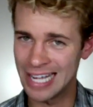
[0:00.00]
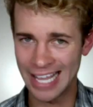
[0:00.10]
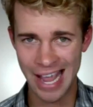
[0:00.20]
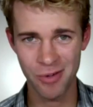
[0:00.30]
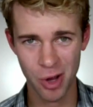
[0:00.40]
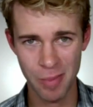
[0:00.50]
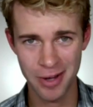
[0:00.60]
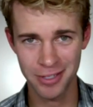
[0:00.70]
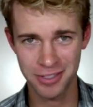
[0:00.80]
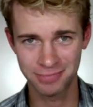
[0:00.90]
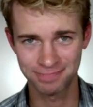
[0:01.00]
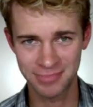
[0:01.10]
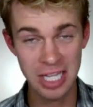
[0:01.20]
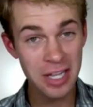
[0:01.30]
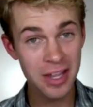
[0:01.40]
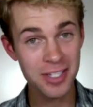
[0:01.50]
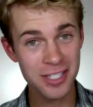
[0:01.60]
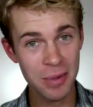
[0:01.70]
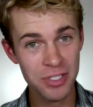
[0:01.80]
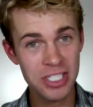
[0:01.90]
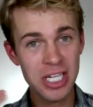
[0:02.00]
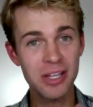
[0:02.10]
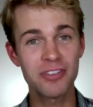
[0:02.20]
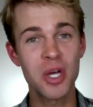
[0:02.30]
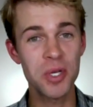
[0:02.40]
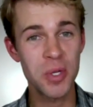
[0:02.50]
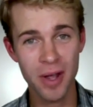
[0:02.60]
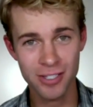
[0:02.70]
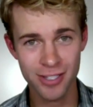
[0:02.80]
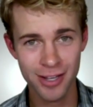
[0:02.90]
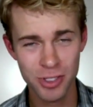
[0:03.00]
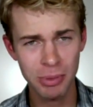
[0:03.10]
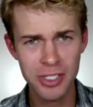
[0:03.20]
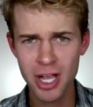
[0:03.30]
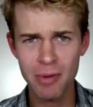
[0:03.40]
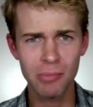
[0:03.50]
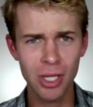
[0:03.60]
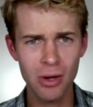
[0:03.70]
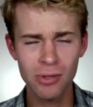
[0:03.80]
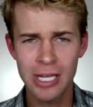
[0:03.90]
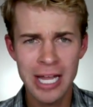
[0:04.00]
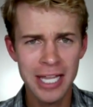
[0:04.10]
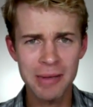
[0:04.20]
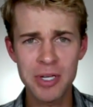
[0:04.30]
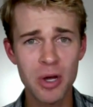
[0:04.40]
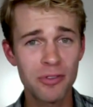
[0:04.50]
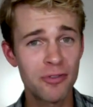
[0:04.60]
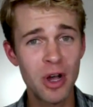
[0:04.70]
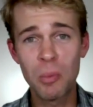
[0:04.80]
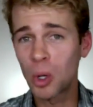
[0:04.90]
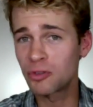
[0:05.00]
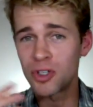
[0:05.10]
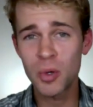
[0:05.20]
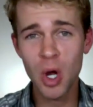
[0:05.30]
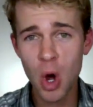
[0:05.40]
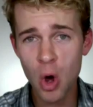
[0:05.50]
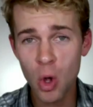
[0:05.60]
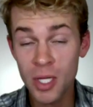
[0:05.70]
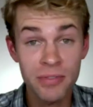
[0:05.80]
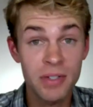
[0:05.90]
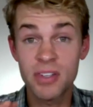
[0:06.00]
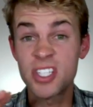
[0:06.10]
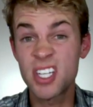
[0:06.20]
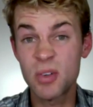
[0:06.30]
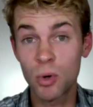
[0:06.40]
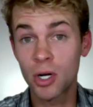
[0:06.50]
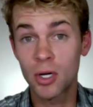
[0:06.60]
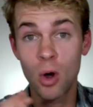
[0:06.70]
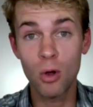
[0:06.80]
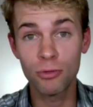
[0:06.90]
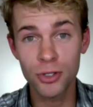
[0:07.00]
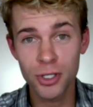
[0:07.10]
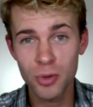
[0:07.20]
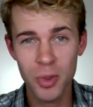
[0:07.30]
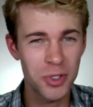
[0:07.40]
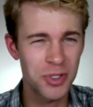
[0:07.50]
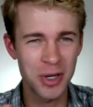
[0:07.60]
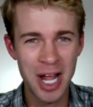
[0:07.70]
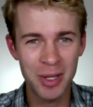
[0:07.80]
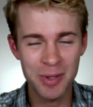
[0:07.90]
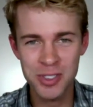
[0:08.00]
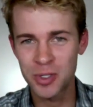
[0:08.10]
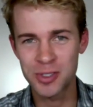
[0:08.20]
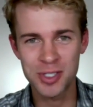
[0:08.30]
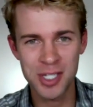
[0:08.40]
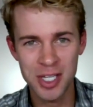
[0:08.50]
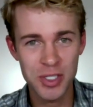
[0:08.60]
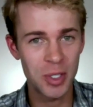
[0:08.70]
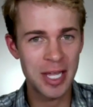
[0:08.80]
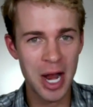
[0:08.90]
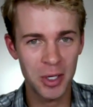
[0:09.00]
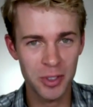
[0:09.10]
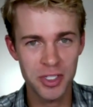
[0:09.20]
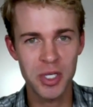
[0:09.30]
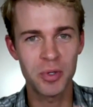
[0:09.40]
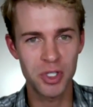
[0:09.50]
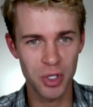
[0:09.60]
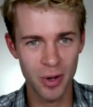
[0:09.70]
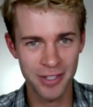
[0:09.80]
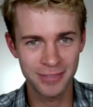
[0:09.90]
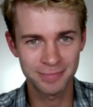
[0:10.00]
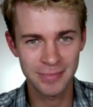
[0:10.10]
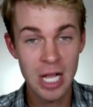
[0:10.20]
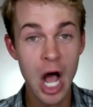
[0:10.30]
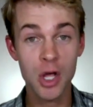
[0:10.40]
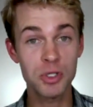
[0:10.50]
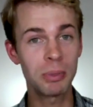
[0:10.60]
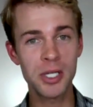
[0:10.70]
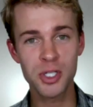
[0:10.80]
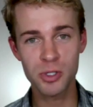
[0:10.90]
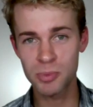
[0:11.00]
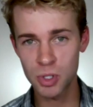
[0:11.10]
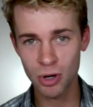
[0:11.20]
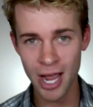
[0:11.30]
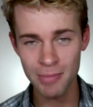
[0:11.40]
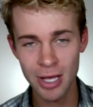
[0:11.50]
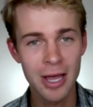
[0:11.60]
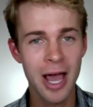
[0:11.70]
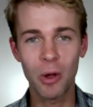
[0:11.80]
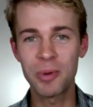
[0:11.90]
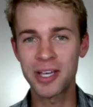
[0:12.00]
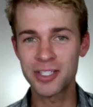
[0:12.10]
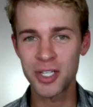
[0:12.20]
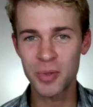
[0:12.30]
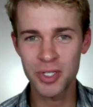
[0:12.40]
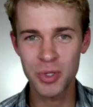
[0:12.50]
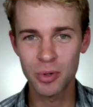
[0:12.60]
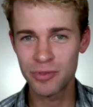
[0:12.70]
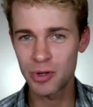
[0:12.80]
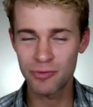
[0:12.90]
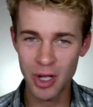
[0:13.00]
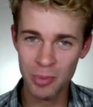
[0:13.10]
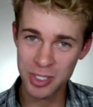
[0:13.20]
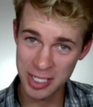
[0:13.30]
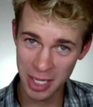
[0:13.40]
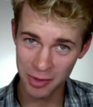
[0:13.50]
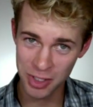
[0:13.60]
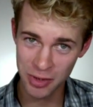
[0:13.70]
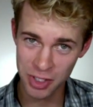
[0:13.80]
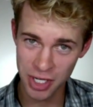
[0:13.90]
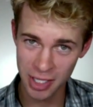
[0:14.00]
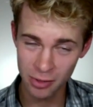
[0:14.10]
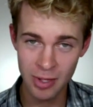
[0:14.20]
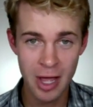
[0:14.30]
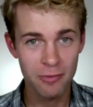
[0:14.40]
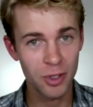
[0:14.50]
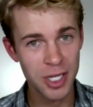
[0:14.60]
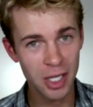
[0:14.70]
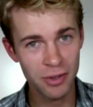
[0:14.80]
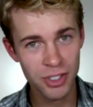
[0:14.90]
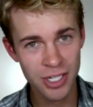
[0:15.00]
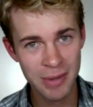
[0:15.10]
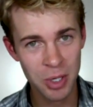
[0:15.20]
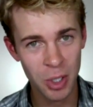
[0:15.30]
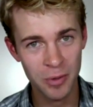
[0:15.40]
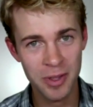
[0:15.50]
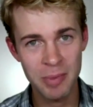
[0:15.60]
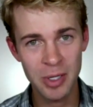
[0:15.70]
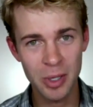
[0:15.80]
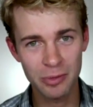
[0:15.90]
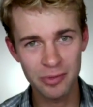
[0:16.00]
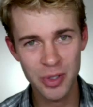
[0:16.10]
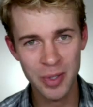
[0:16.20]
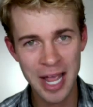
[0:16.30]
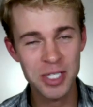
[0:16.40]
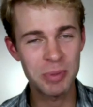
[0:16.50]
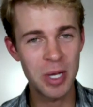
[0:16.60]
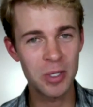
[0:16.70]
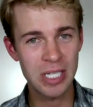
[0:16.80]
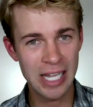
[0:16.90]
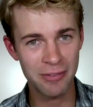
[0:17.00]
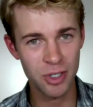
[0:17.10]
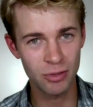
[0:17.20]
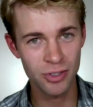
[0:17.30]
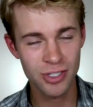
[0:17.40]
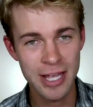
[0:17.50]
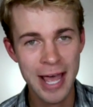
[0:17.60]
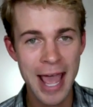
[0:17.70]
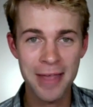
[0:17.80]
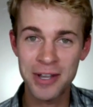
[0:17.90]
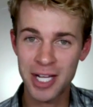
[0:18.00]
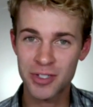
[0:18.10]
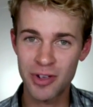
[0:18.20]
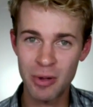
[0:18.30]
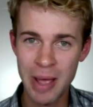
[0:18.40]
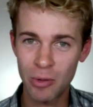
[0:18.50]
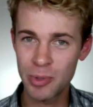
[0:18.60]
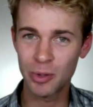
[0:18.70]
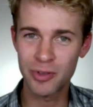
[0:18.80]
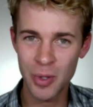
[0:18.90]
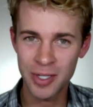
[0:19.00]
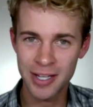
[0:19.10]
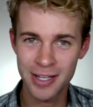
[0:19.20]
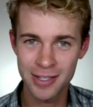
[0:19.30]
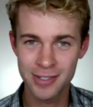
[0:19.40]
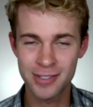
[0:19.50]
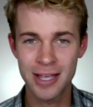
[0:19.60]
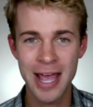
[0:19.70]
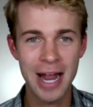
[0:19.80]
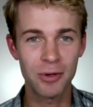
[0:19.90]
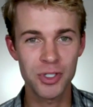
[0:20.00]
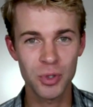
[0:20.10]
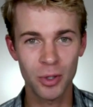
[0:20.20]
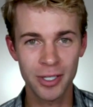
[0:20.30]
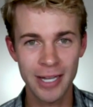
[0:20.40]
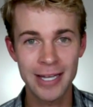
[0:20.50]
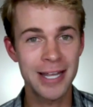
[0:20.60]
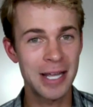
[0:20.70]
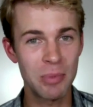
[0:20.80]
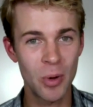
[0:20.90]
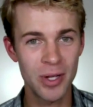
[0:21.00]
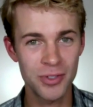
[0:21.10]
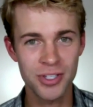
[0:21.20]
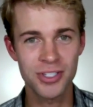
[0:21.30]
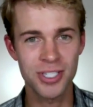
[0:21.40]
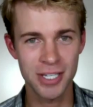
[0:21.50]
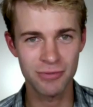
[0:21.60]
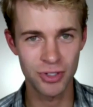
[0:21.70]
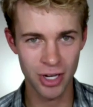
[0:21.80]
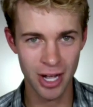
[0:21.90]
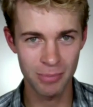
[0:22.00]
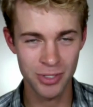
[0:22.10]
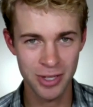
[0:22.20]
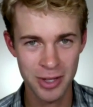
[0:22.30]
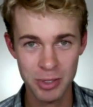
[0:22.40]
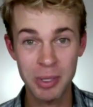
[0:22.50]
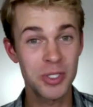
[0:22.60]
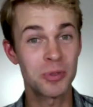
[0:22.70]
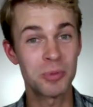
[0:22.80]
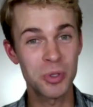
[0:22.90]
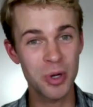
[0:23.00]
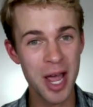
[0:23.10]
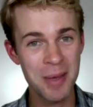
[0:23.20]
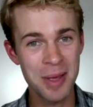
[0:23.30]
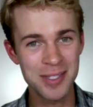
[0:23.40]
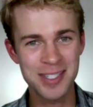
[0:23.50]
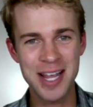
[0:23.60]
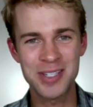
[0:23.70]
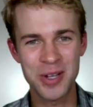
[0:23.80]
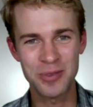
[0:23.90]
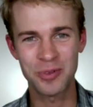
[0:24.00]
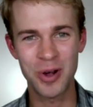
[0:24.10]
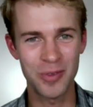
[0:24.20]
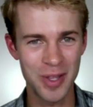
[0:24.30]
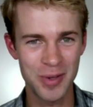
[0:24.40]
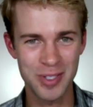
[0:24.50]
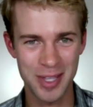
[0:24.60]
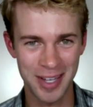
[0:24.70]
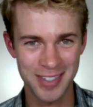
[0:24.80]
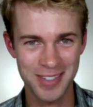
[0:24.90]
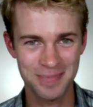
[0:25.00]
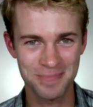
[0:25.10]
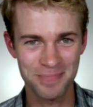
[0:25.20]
I can't recommend it. Nonetheless, I would still love to know what you guys think, so please comment below. Let me know if the film worked for you on a whole, even if it didn't work on a whole for you, or there's certain elements, certain scenes, certain characters that you enjoyed. Also, please do subscribe. I'll be continuing to review films and television on this channel. For television, I'm currently in the middle of reviewing HBO's The Leftovers, and the next film I will be reviewing is Aaron Sorkin and Danny Boyle's Steve Jobs. So please do subscribe and stay tuned for all of those things.